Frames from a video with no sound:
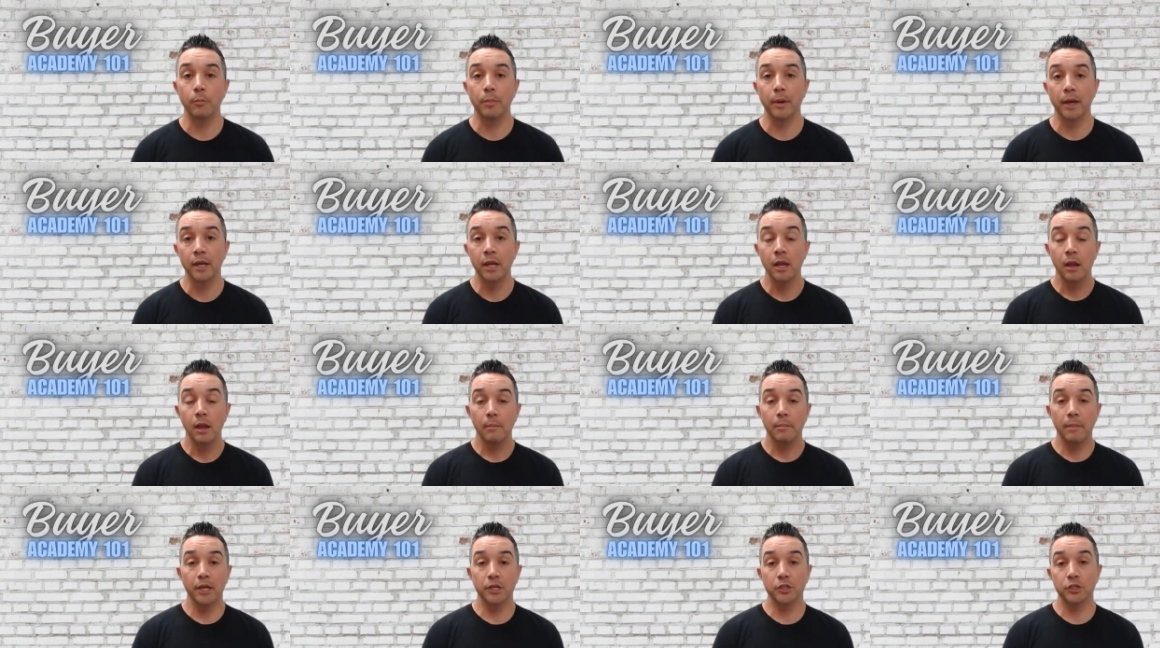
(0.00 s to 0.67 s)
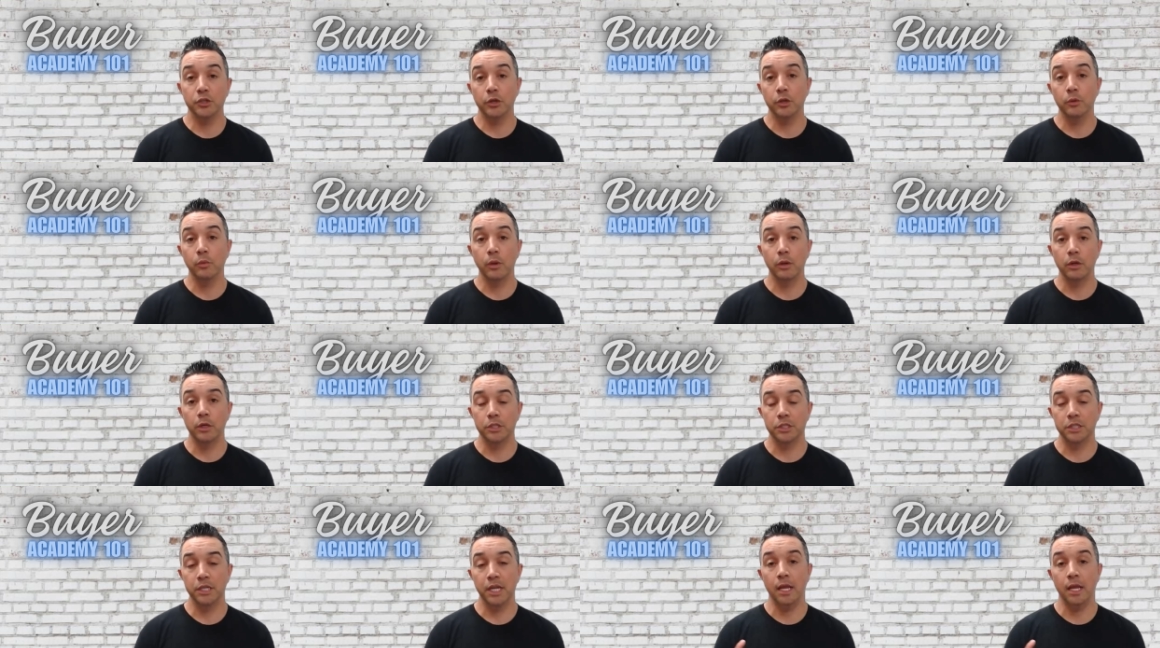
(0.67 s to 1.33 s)
But make sure you
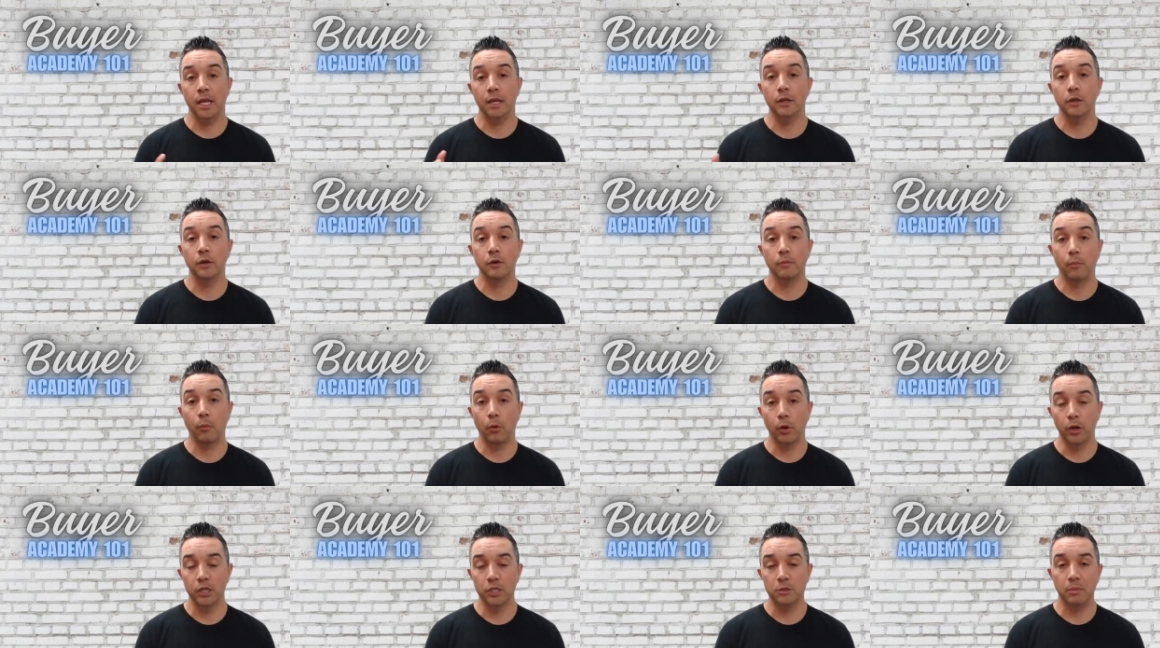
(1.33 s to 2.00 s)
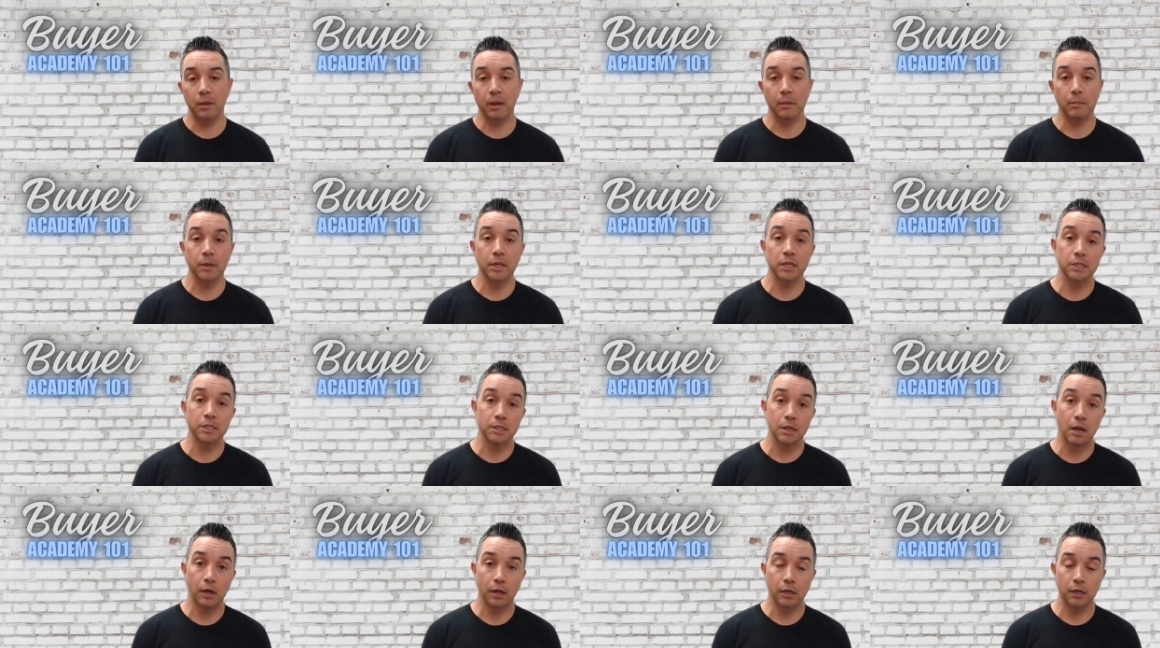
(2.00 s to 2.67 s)
understand your mortgage payment
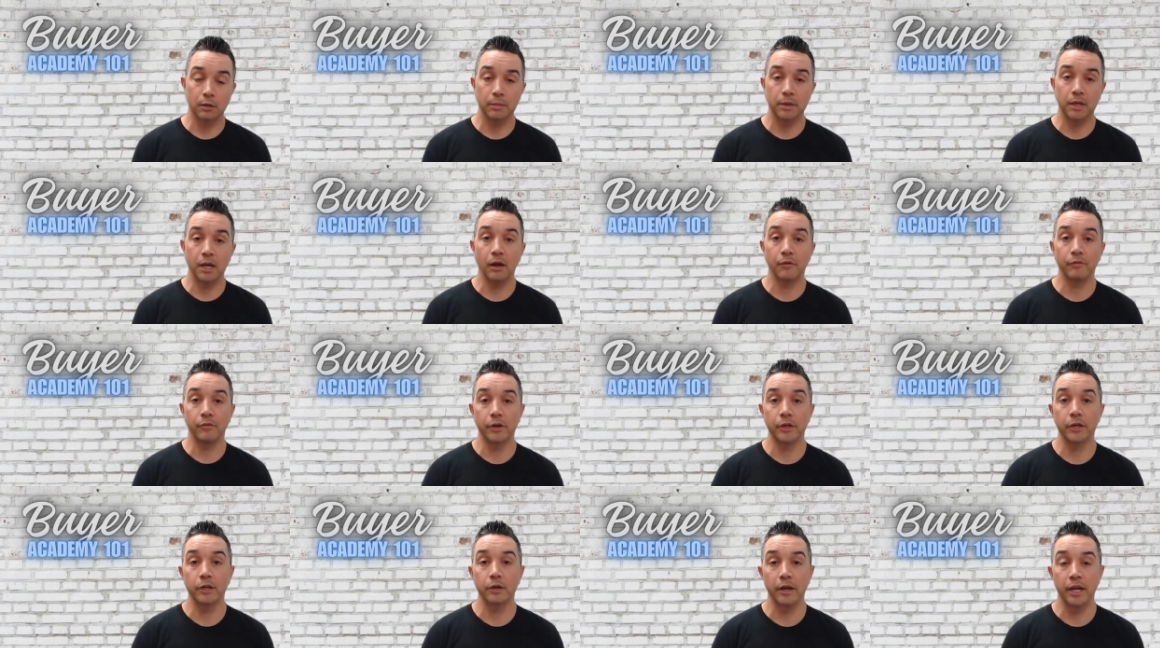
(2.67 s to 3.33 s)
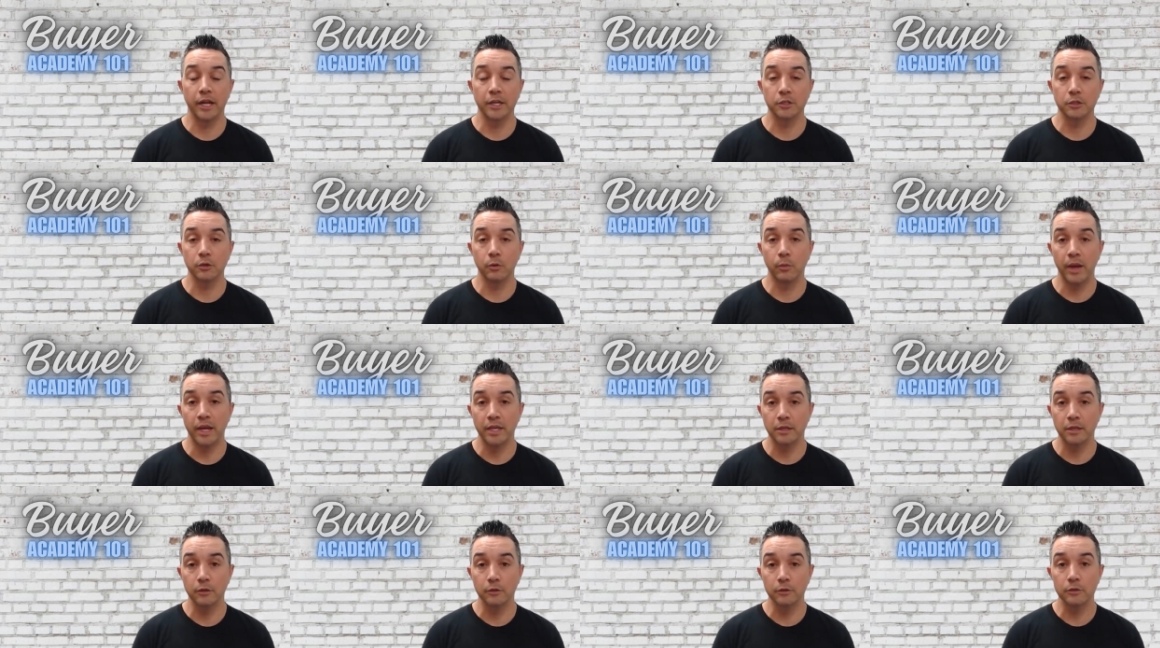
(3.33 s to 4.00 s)
is not going to be covering your
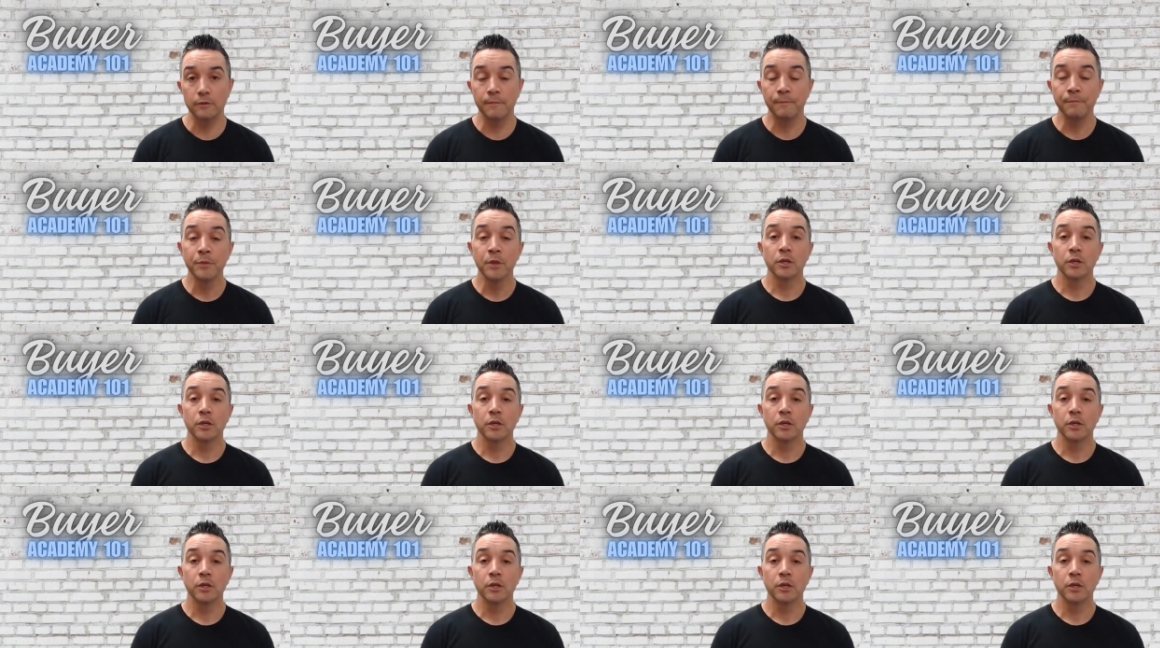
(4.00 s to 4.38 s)
HOA dues.